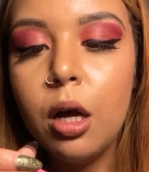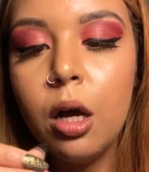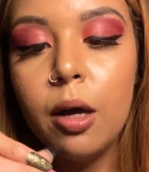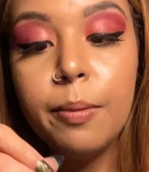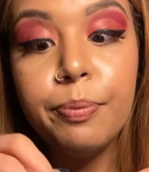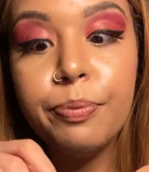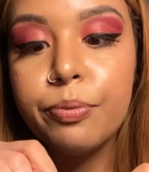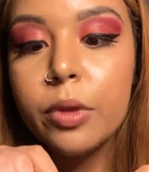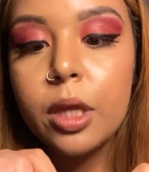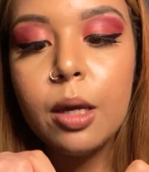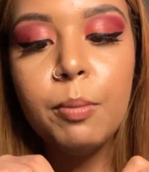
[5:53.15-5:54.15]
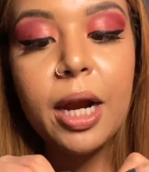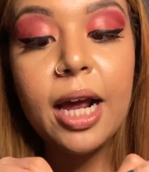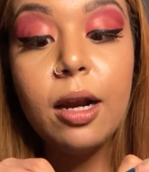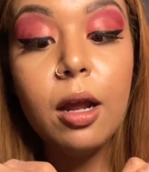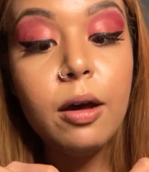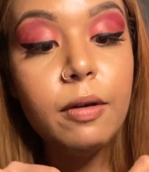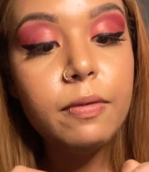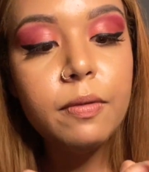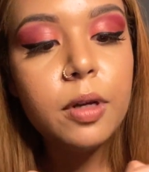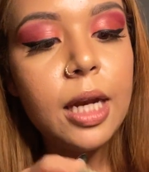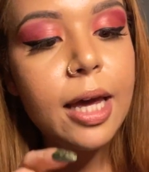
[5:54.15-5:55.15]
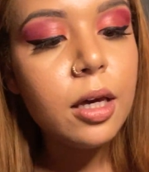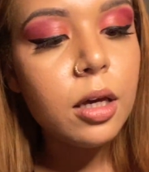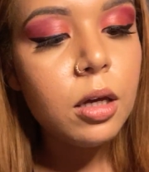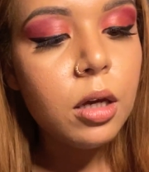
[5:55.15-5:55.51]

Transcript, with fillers: Um, but I love like